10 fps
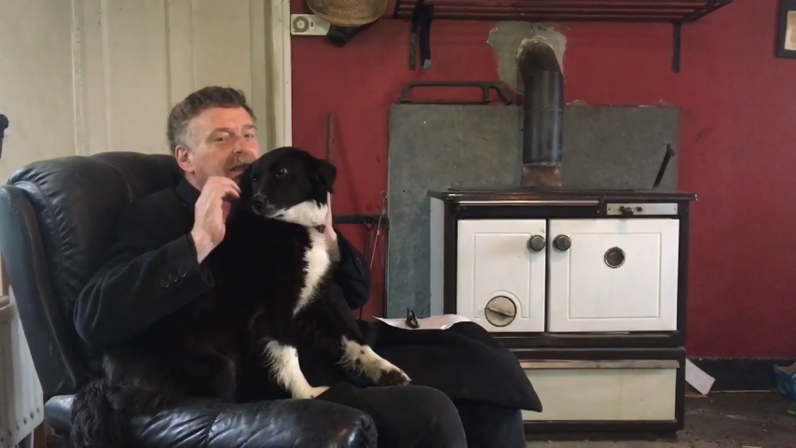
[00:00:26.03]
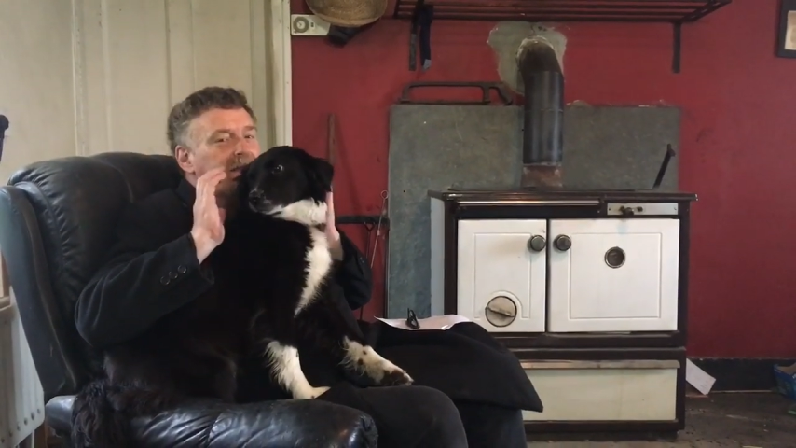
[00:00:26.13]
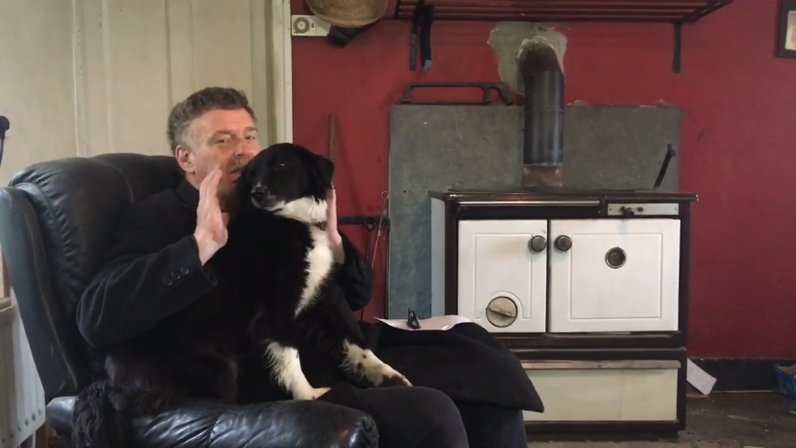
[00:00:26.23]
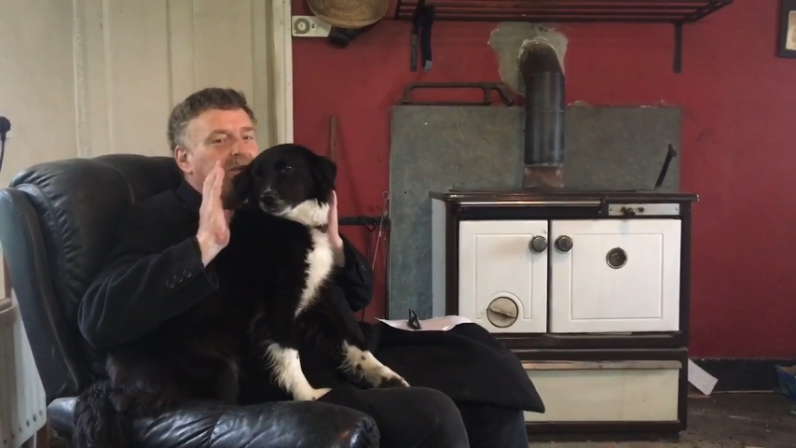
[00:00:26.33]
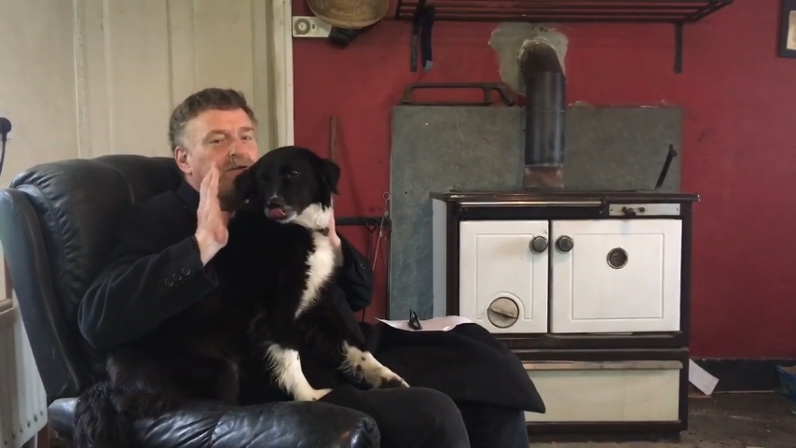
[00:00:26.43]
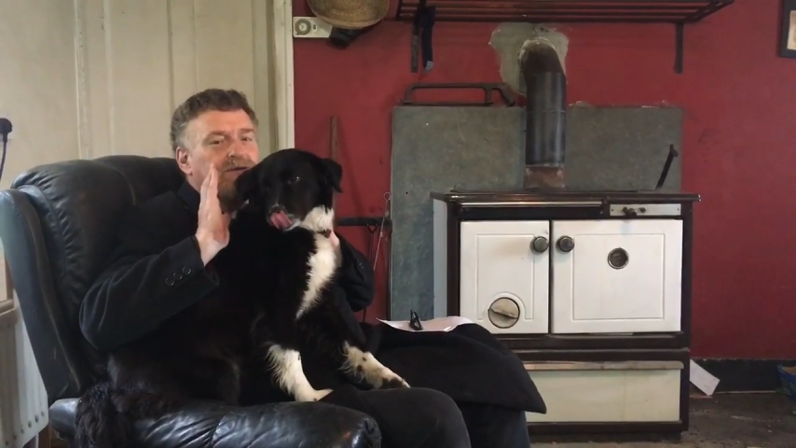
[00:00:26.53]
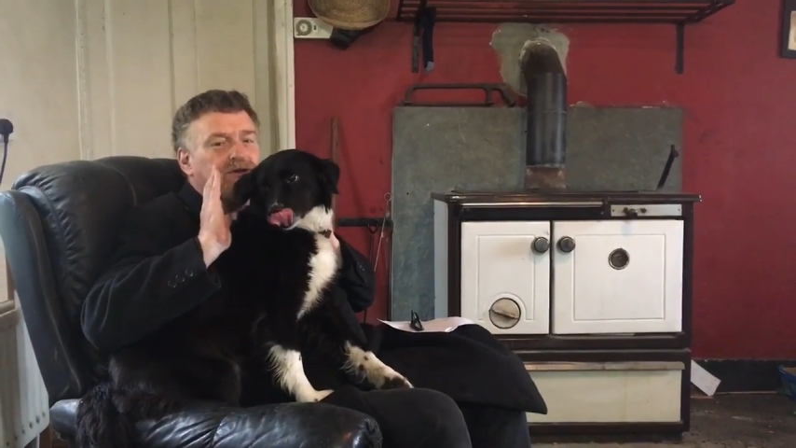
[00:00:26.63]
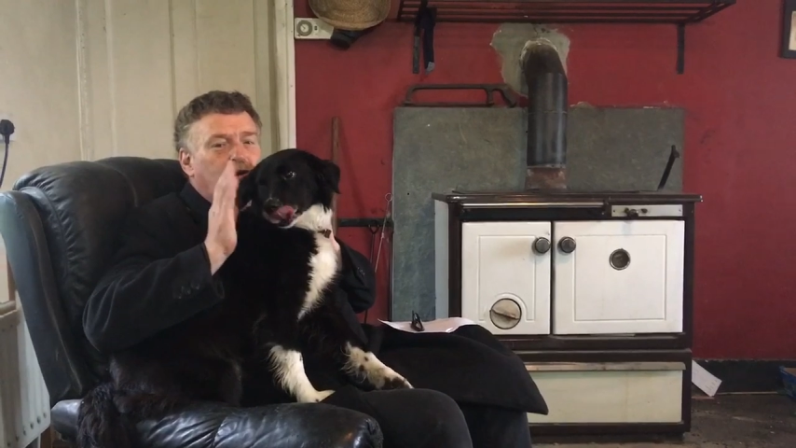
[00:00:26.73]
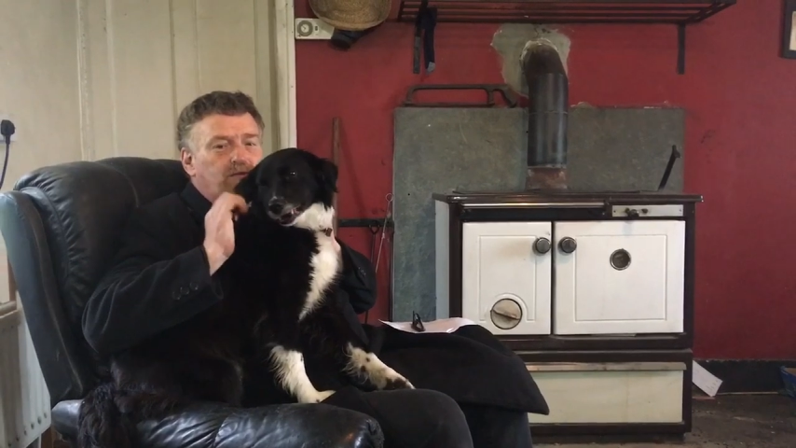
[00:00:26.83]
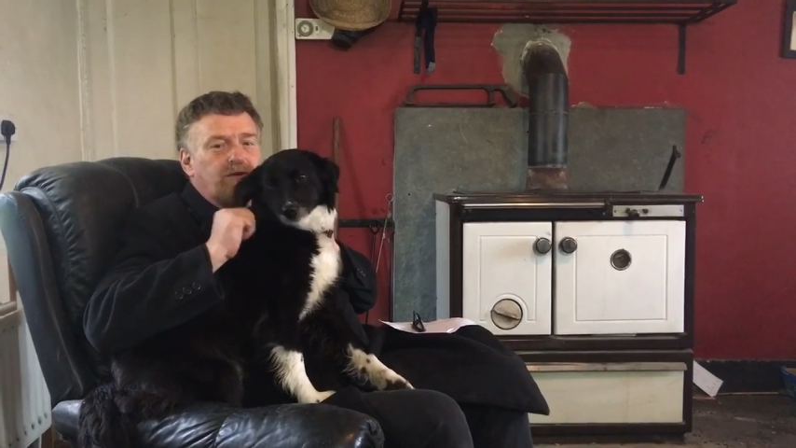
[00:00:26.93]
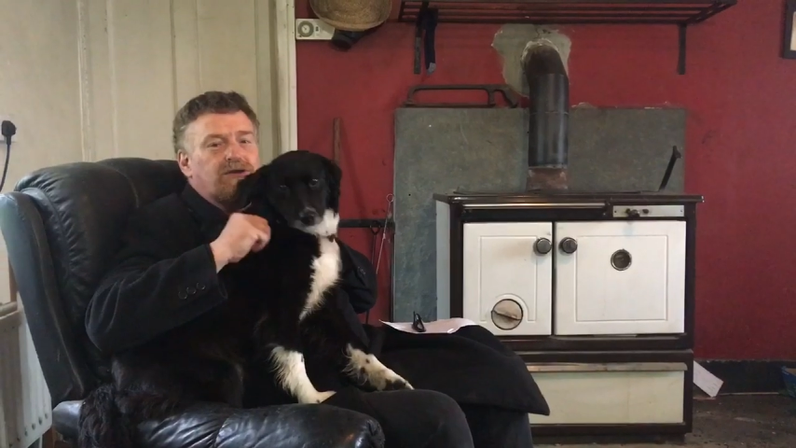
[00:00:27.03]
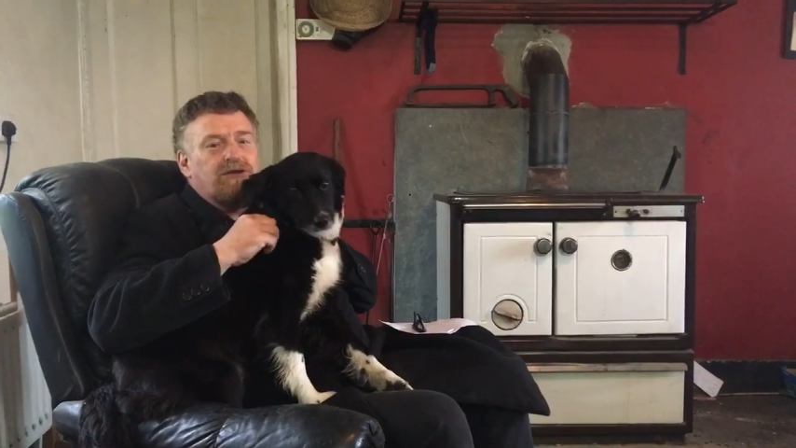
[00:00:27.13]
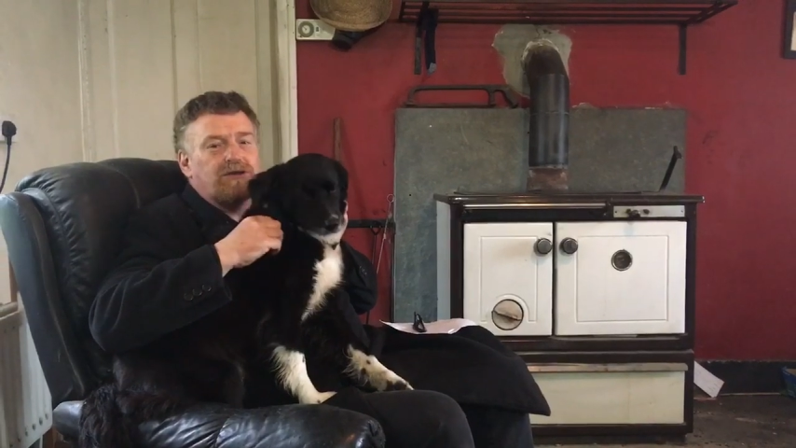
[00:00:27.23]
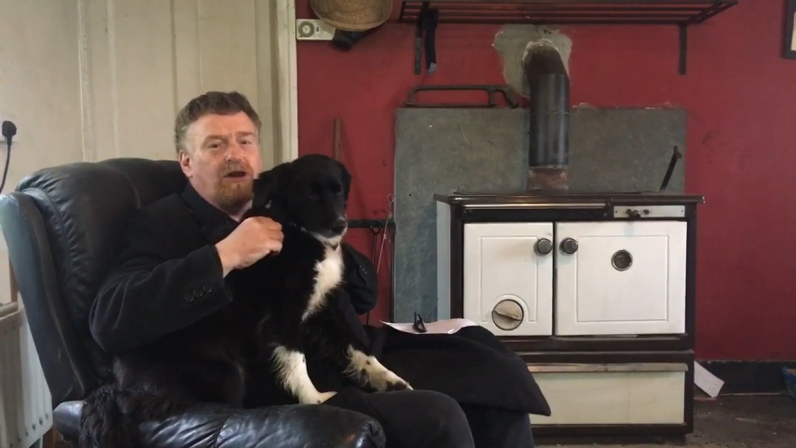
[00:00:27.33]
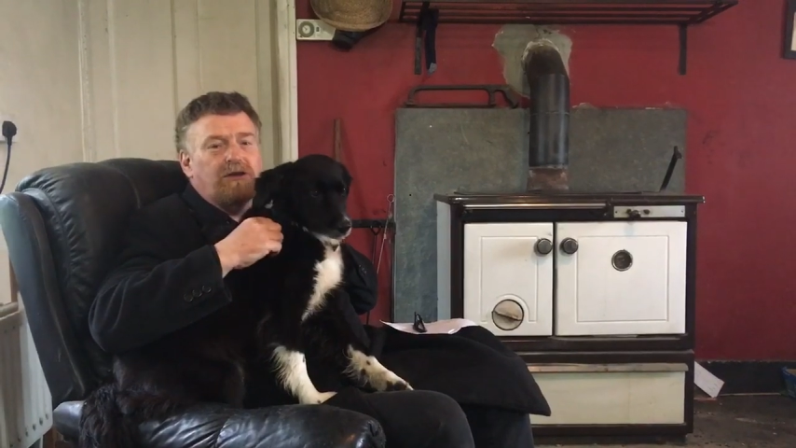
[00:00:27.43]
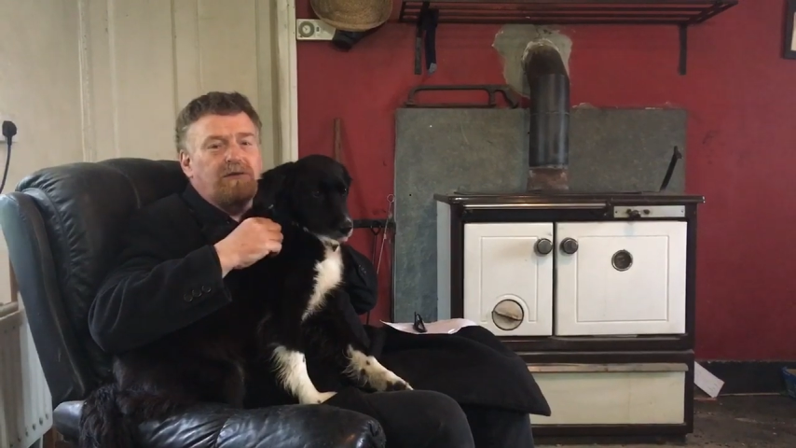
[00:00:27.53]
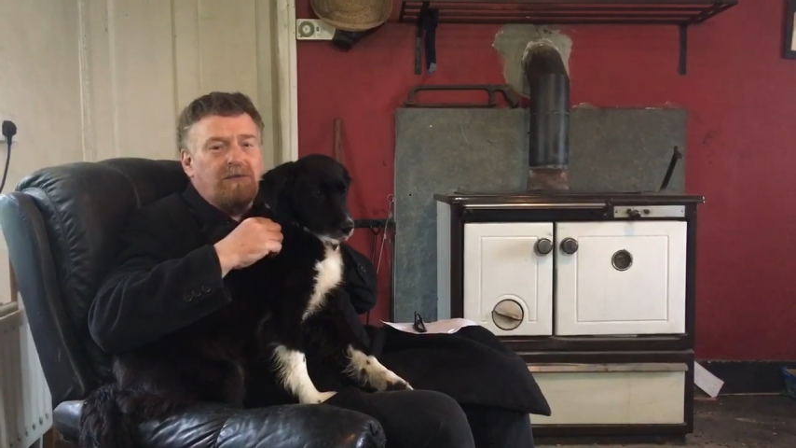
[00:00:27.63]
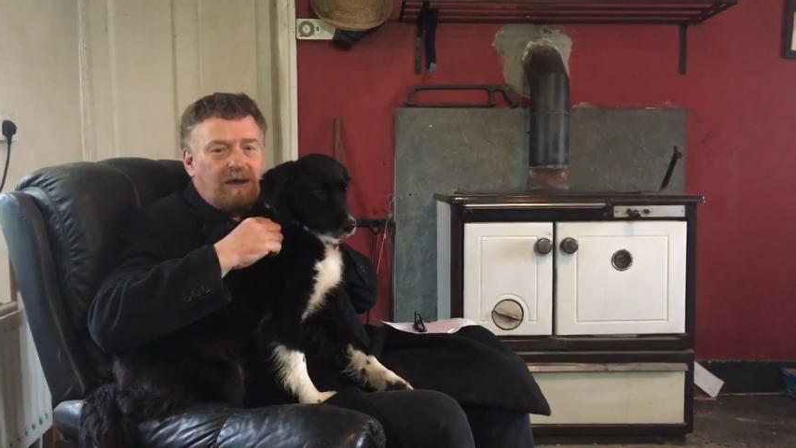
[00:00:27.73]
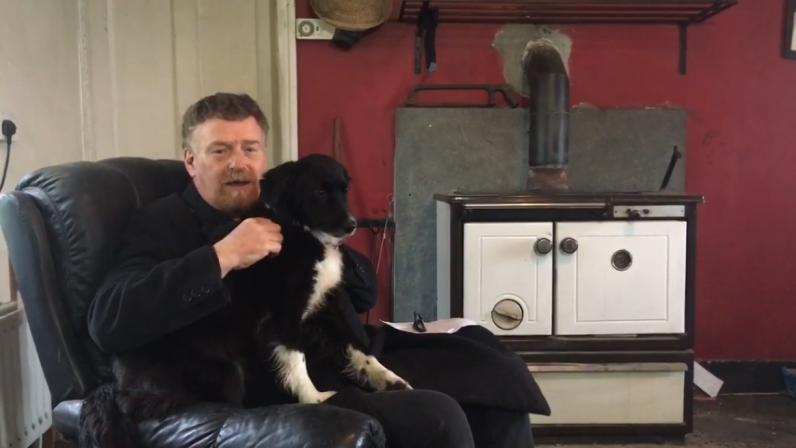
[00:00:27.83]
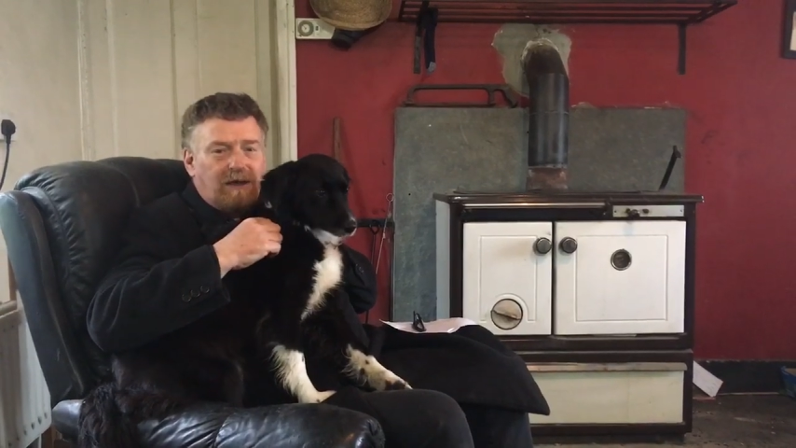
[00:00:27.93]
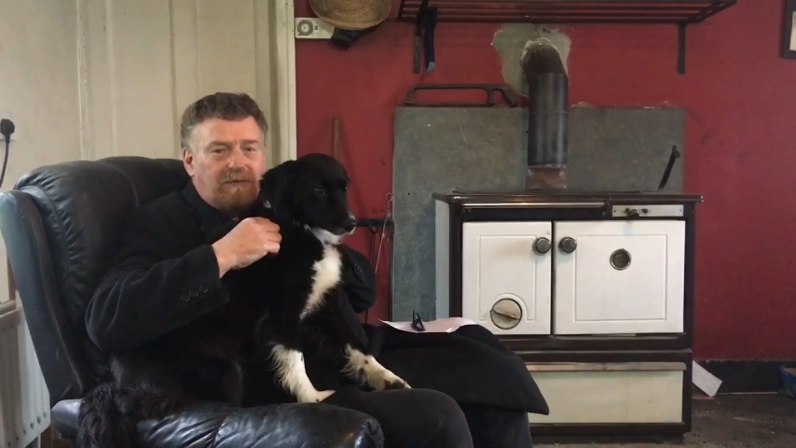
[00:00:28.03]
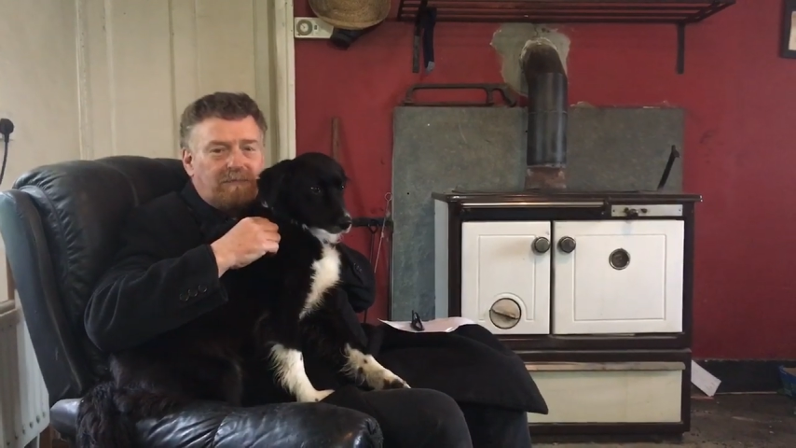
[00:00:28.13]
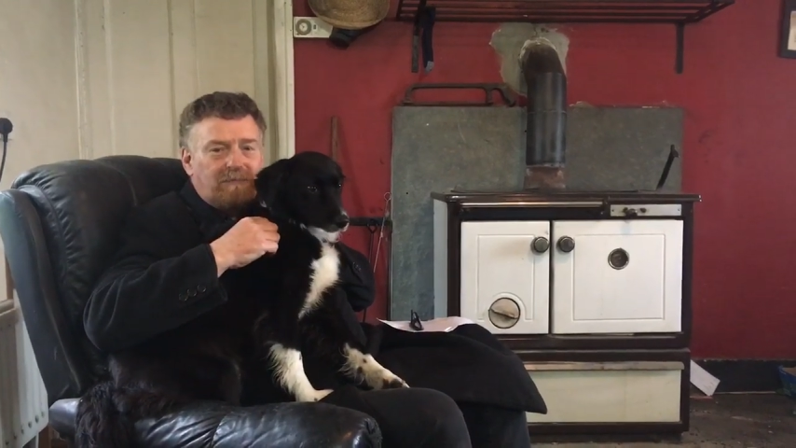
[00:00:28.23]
thank you so much, John McKenna.